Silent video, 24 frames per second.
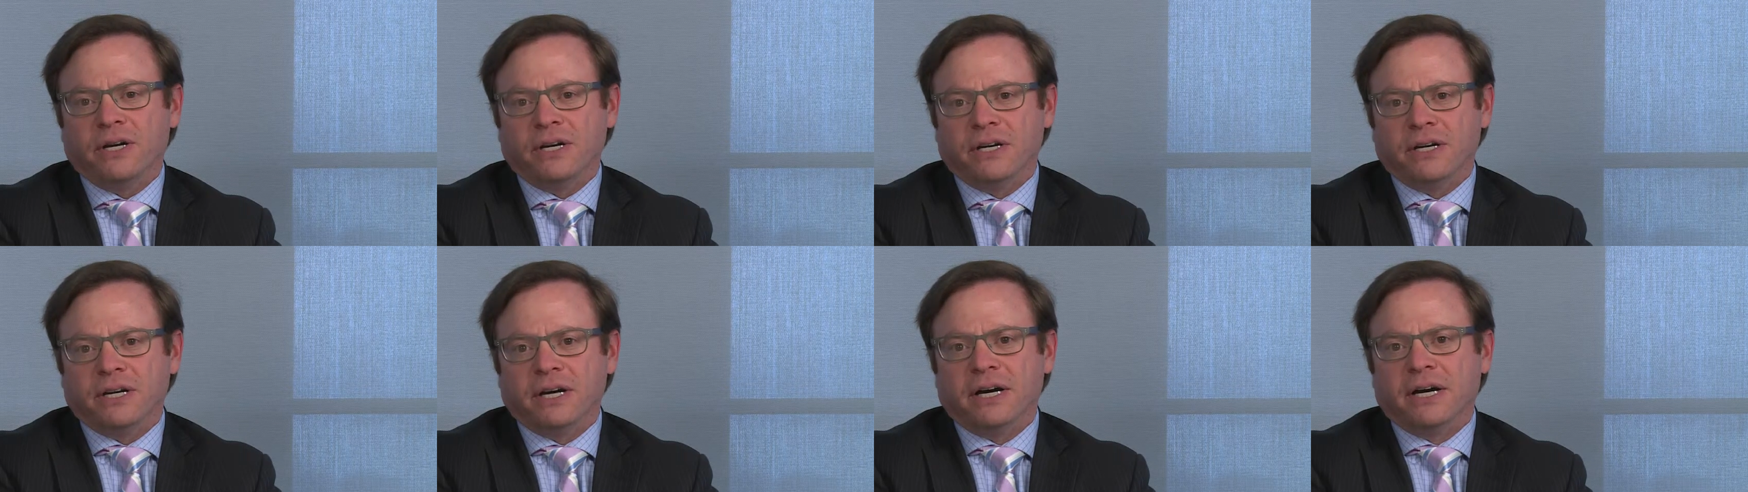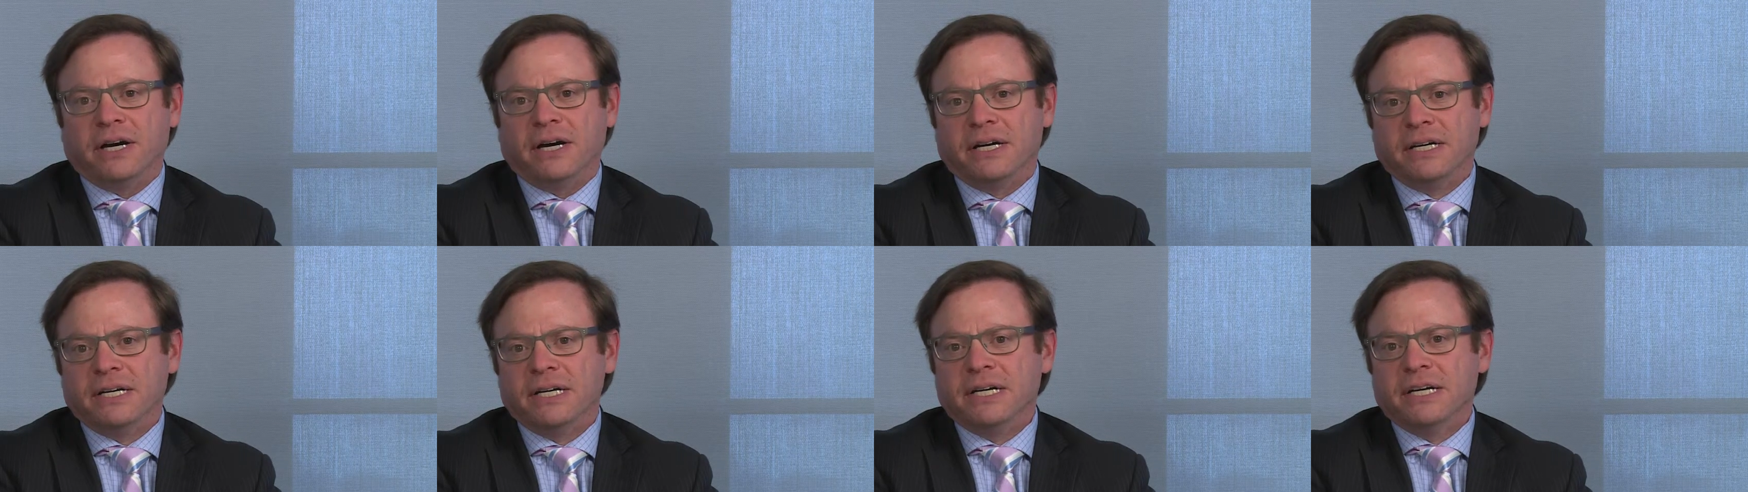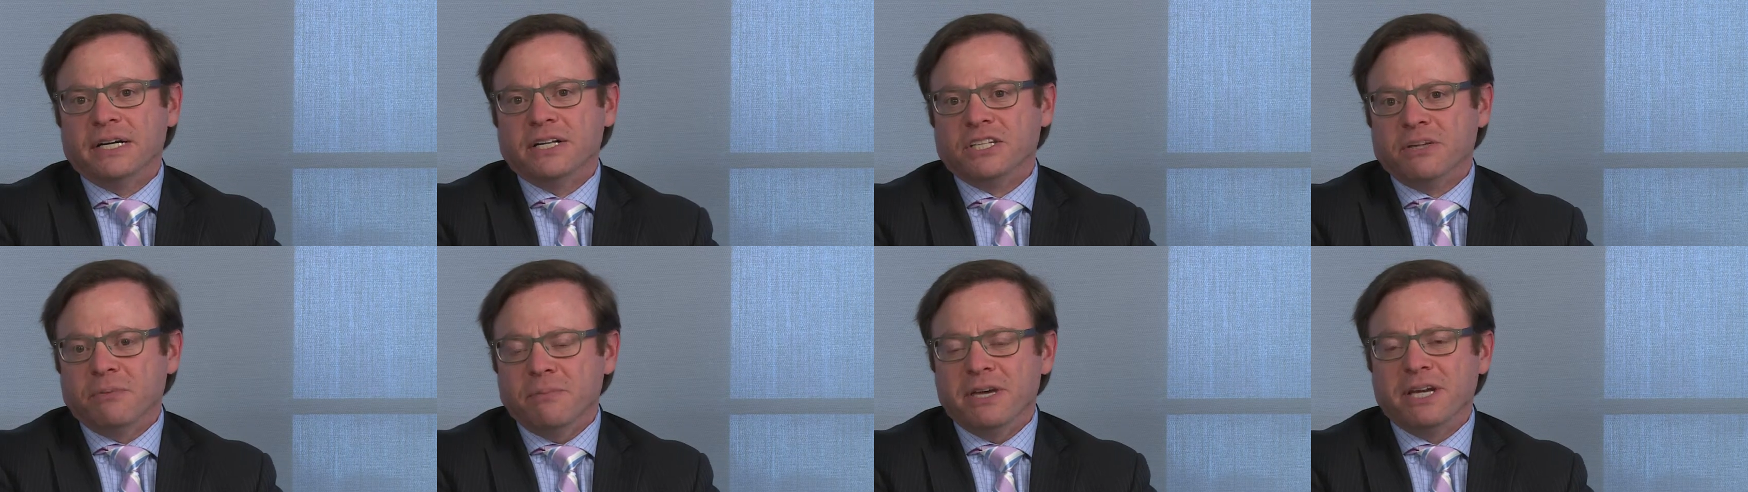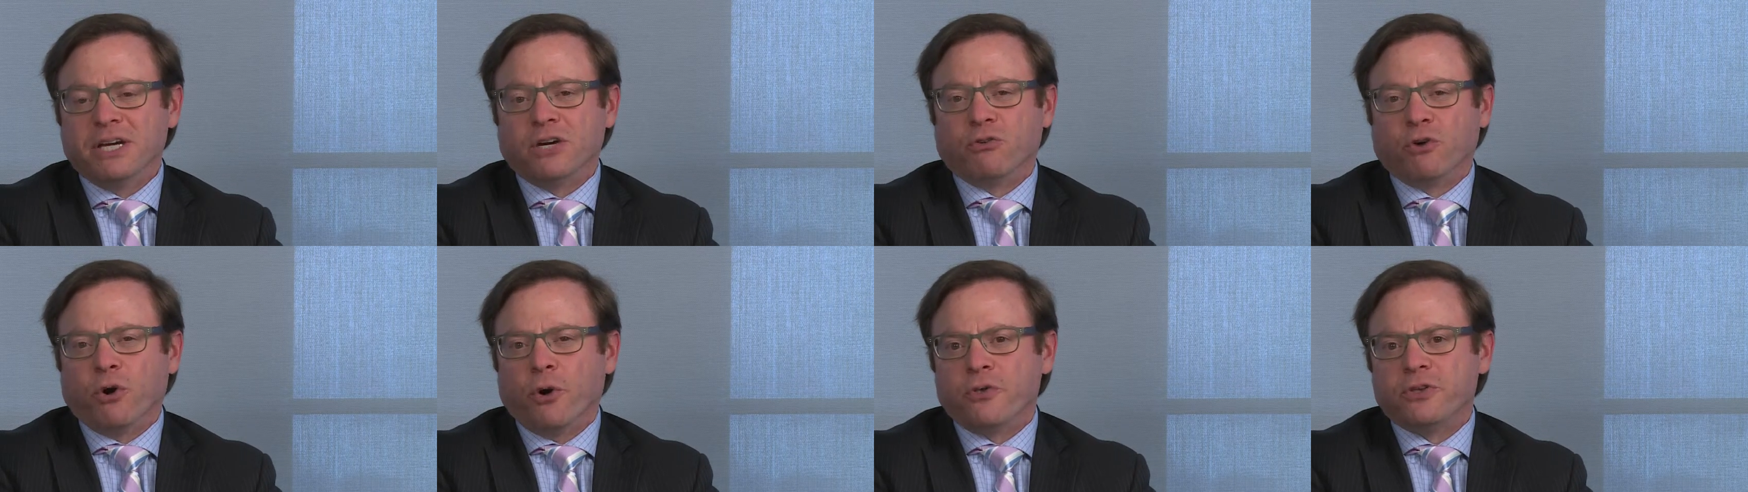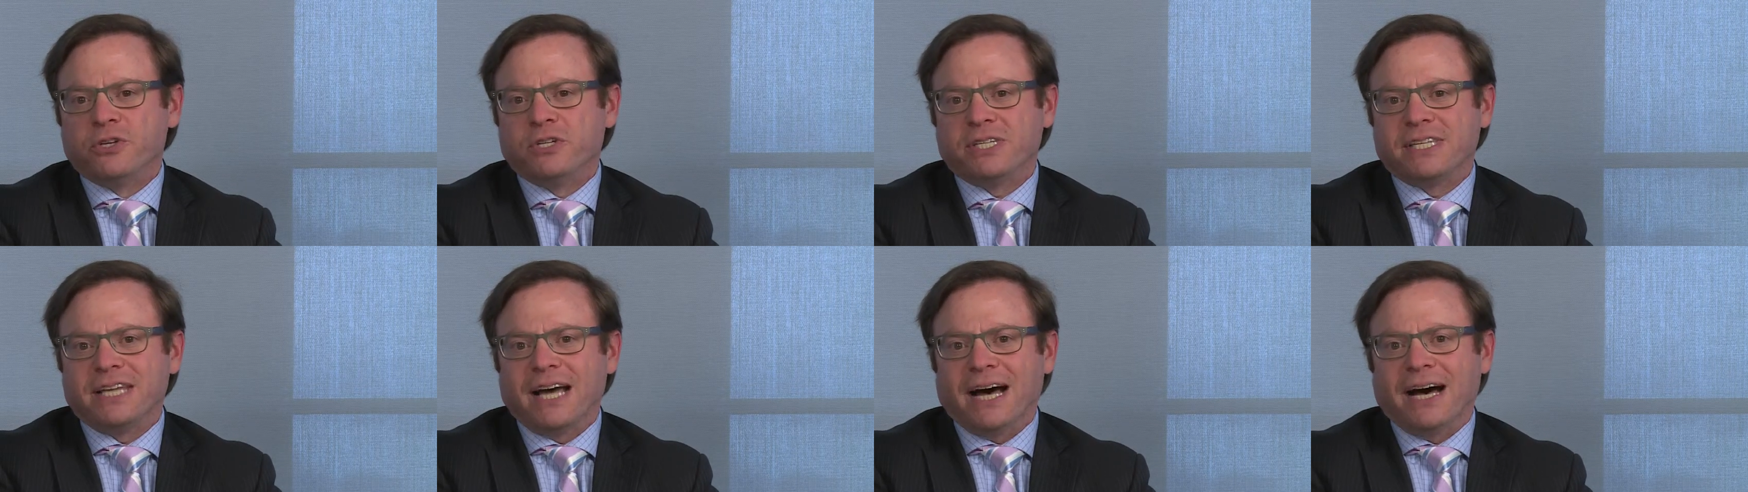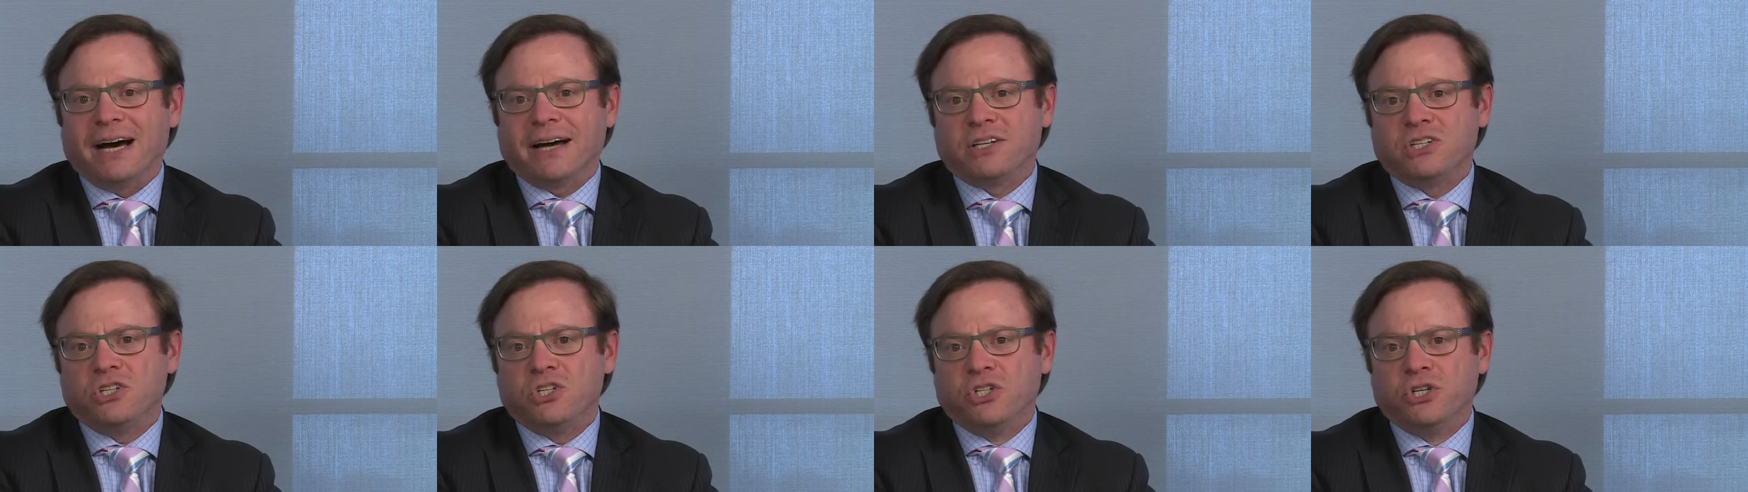And uh, to me, growth
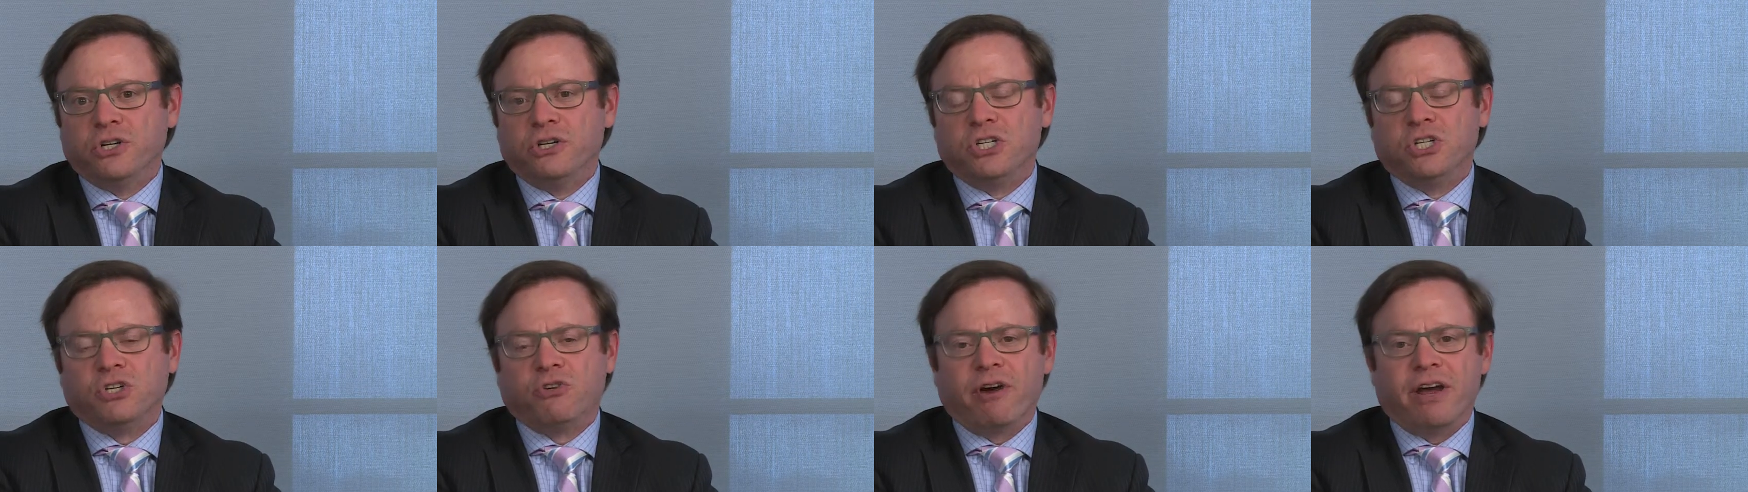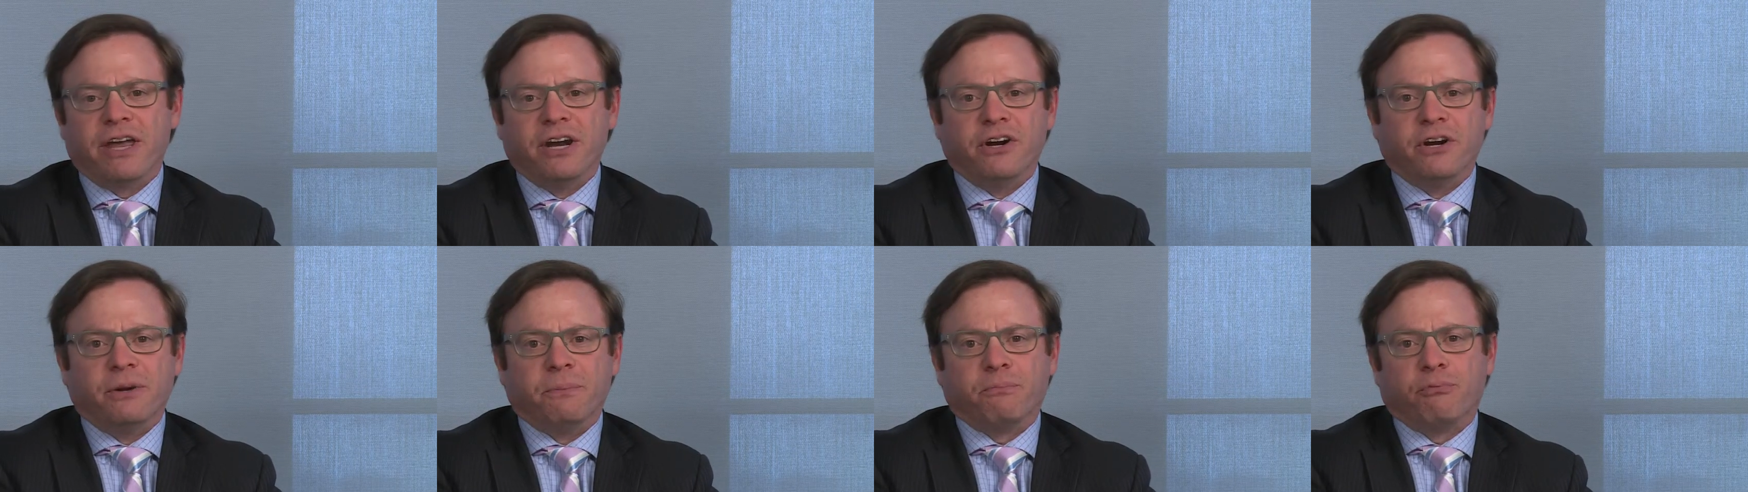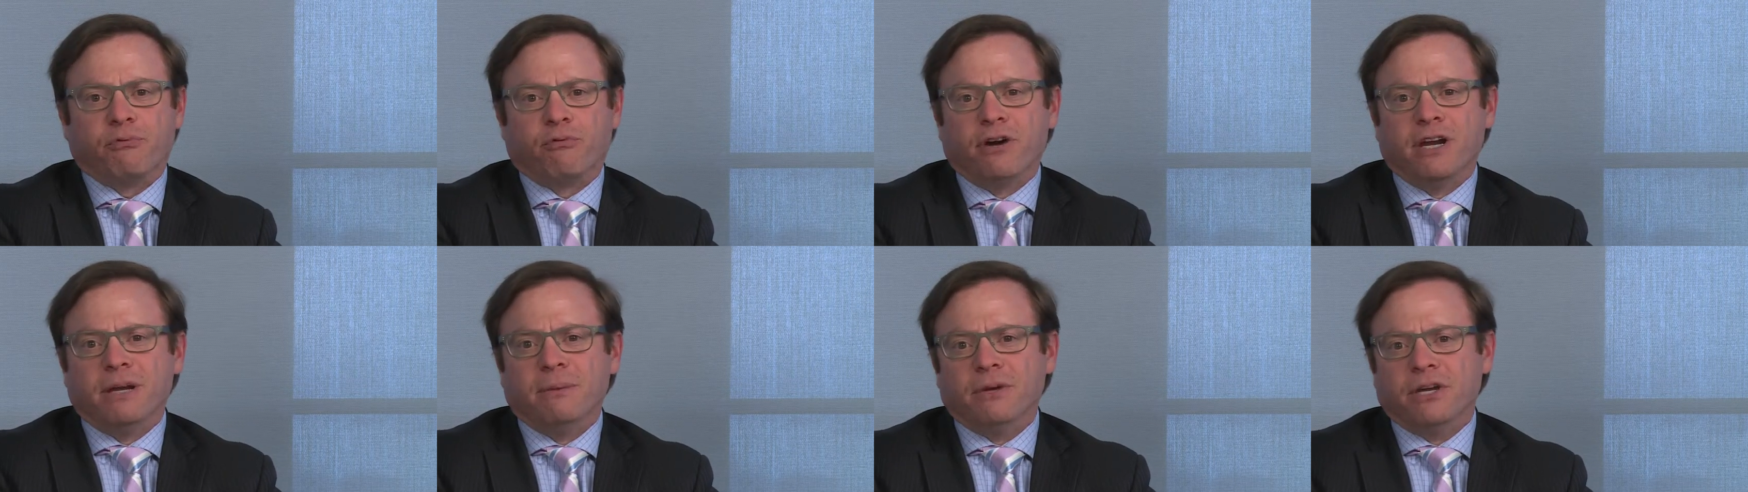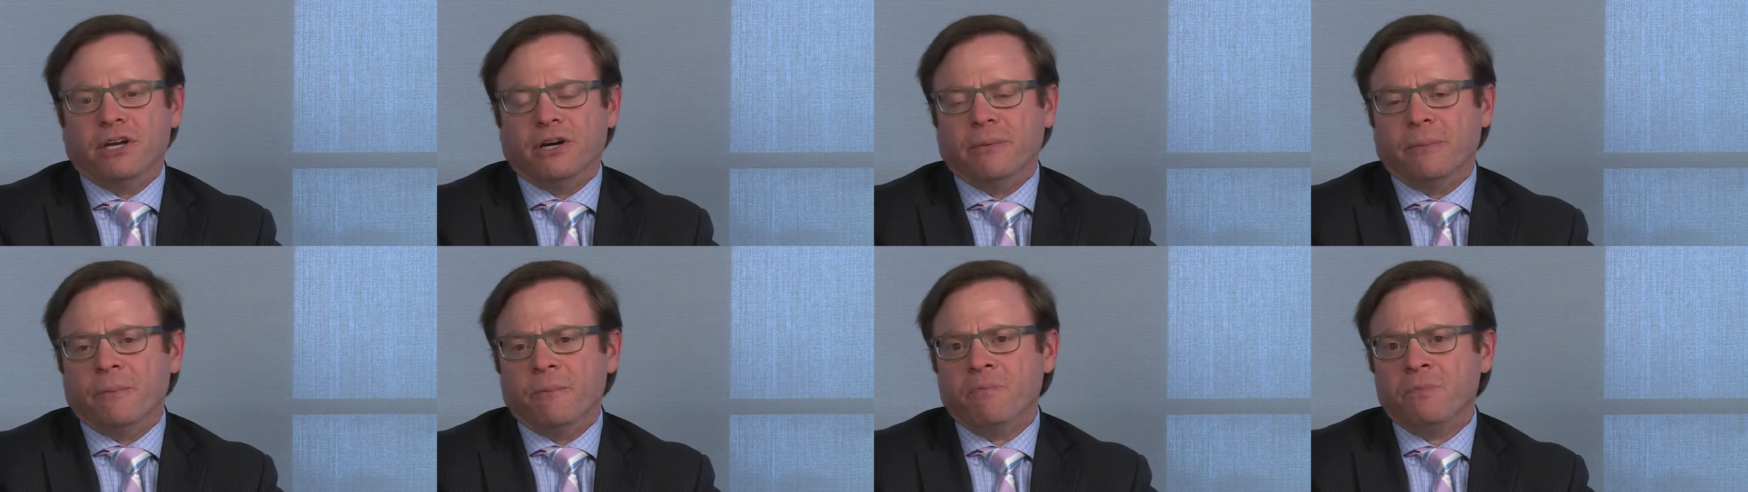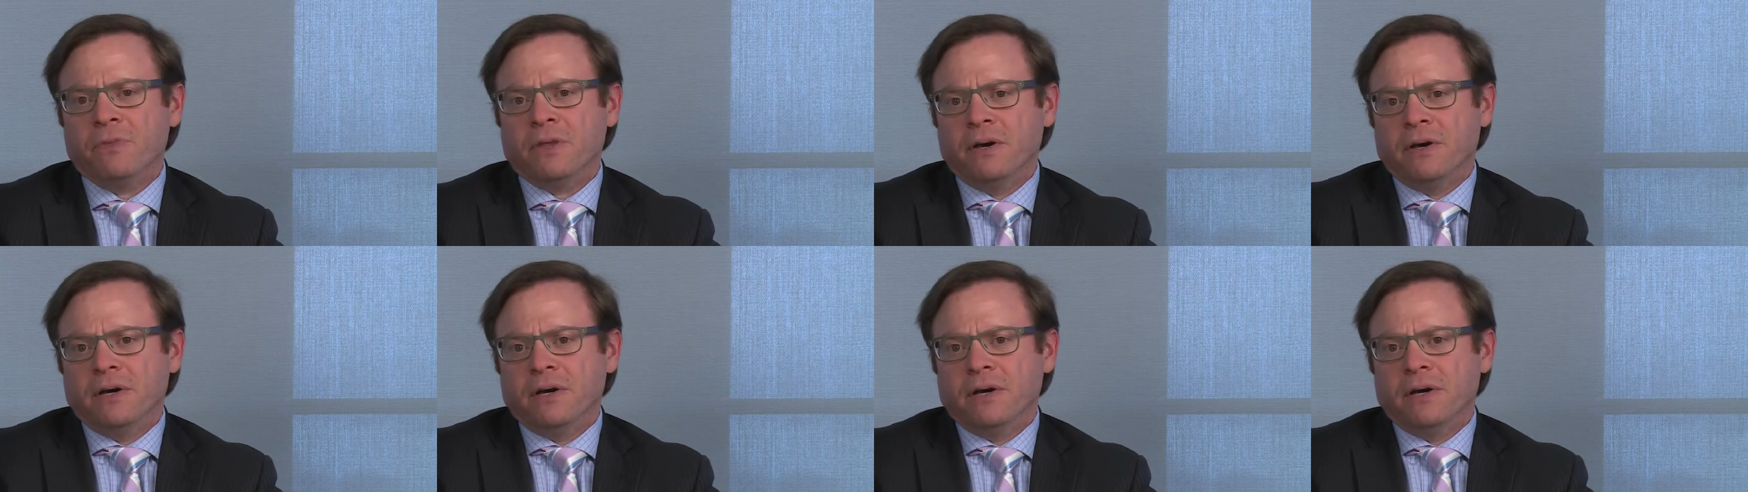stocks should trade at a premium